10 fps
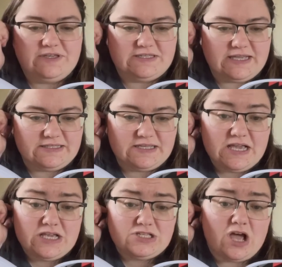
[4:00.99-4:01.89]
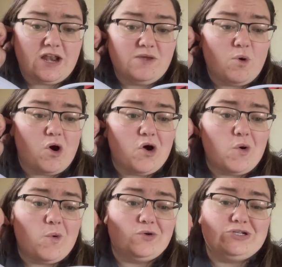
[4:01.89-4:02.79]
He says, so, honey, what
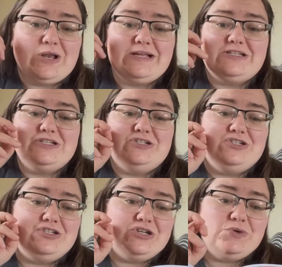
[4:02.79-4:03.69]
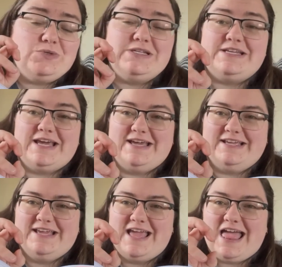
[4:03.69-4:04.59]
would you like to do
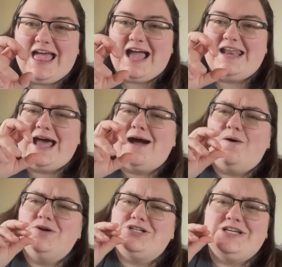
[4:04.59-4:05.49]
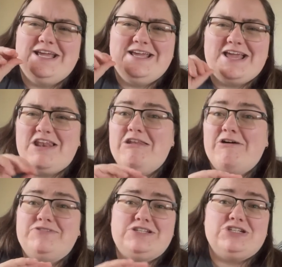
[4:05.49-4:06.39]
today? And how she
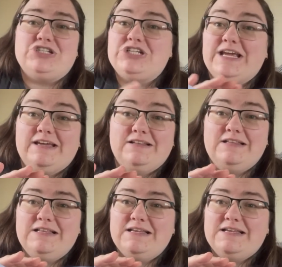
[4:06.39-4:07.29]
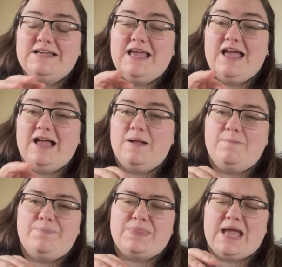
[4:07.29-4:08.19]
loves to just chill.
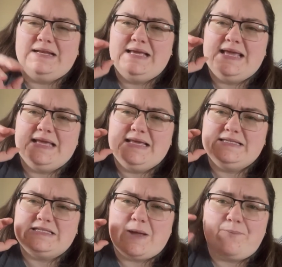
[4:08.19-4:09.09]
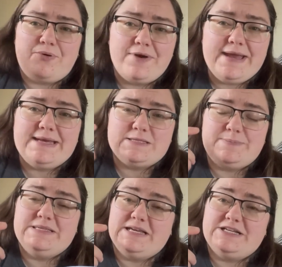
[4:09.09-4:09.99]
And his
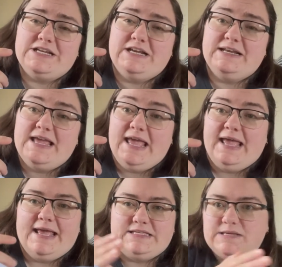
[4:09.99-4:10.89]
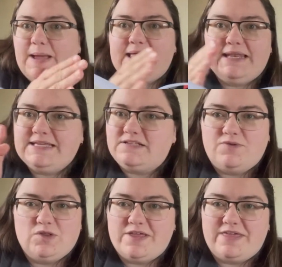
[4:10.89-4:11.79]
predisposition is to make a list of
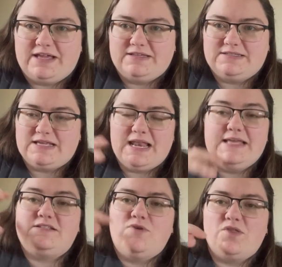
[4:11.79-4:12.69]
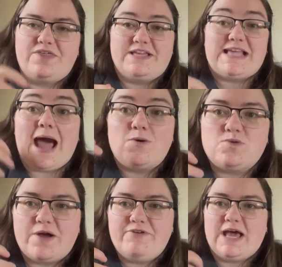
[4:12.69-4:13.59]
all the things, a list of all the things. How
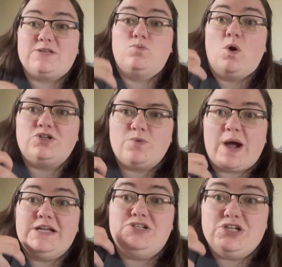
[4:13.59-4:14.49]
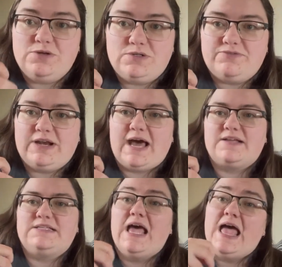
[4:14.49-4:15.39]
do I relax? What do I do to
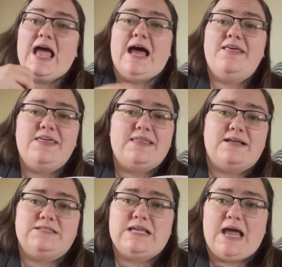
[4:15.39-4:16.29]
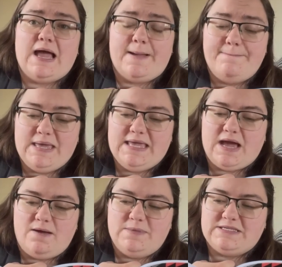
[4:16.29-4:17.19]
relax? And I think that's me.
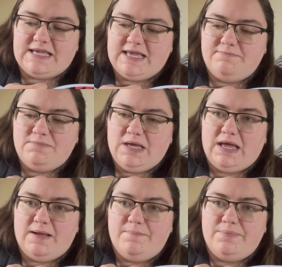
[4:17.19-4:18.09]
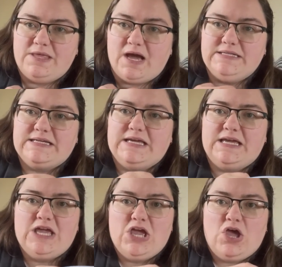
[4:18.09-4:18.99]
I'm the same. The
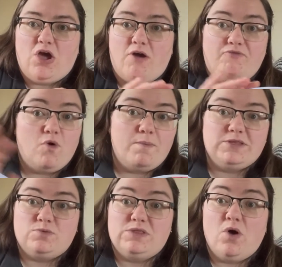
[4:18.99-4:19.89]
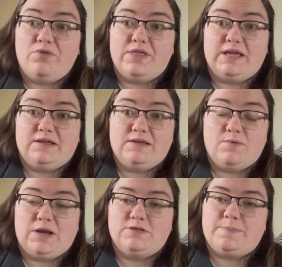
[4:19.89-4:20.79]
idea of 4 months with nothing
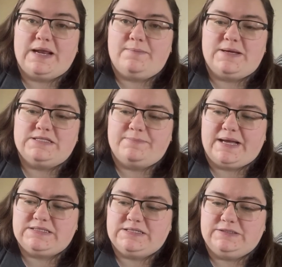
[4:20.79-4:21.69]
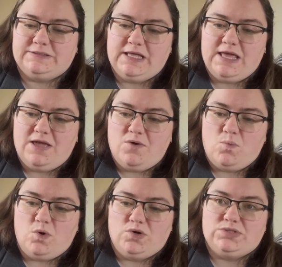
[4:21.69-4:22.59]
when I was planning my sabbatical
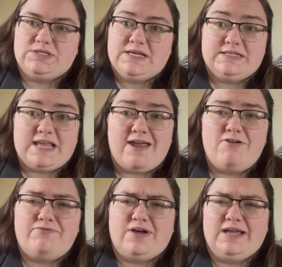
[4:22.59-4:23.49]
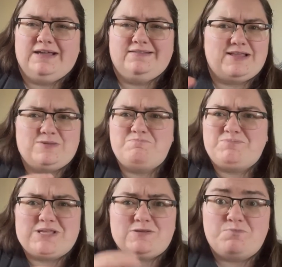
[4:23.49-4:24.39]
was terrifying. That
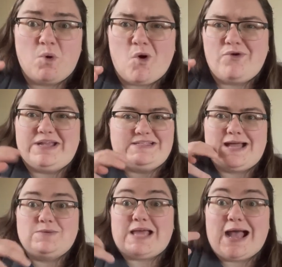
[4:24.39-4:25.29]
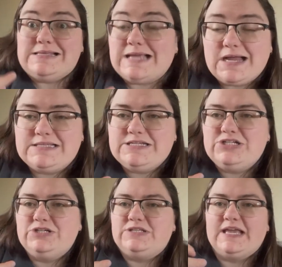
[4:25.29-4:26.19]
sounds boring. It sounds anxiety
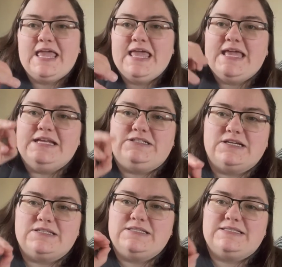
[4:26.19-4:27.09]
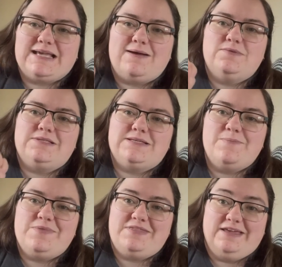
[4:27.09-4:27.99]
inducing. It doesn't sound
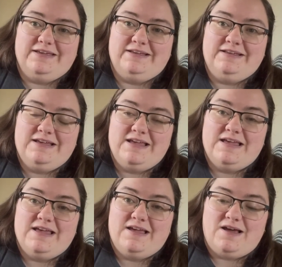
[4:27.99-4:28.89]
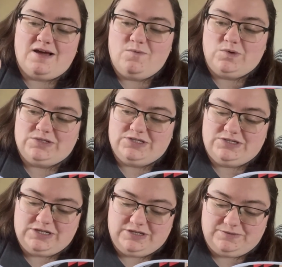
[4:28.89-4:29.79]
something I want to
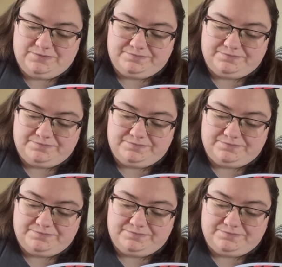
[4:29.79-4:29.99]
do.